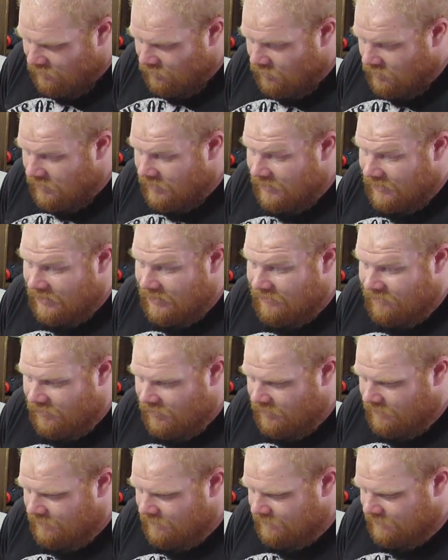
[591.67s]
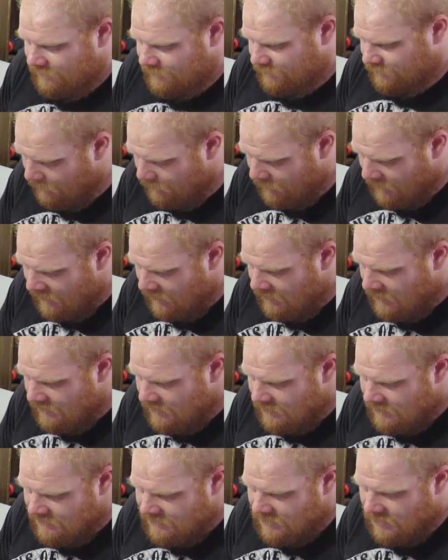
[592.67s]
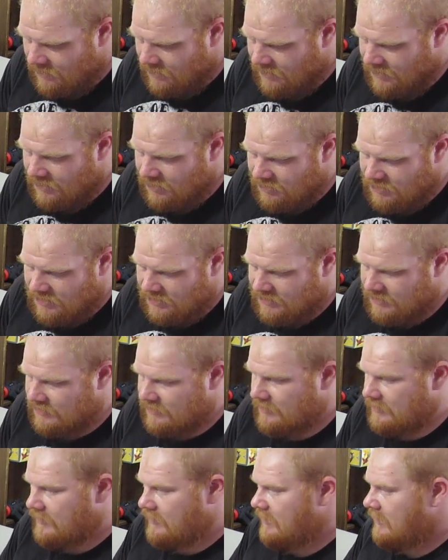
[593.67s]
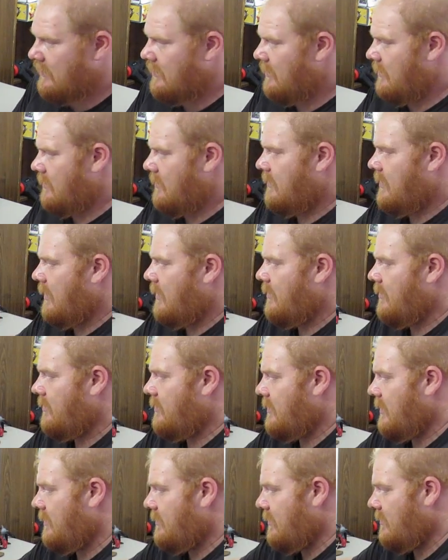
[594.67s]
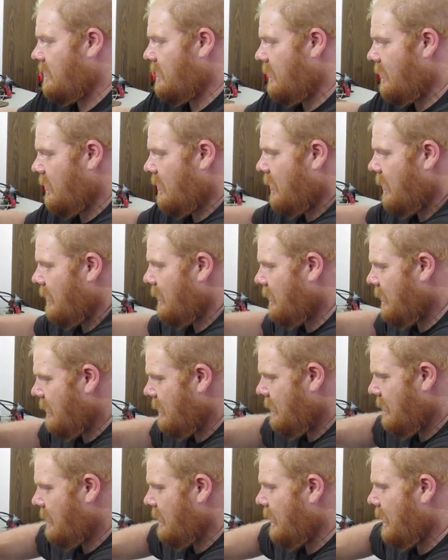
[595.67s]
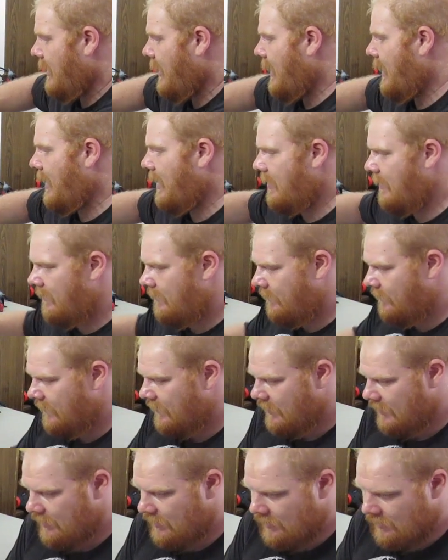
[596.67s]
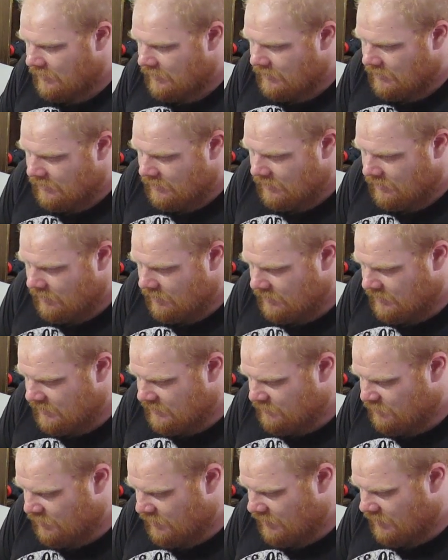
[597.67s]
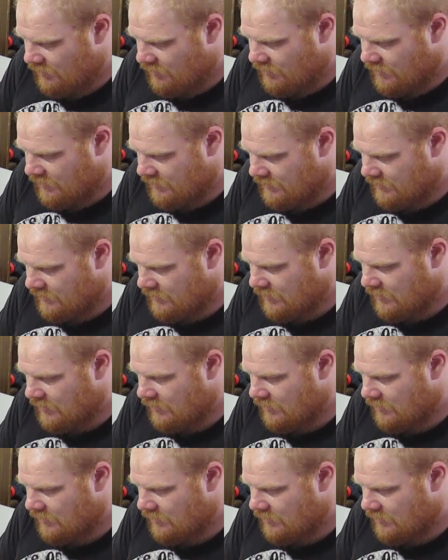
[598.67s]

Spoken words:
whatever. So then you just take your scissors and you cut this guy. You can just peel this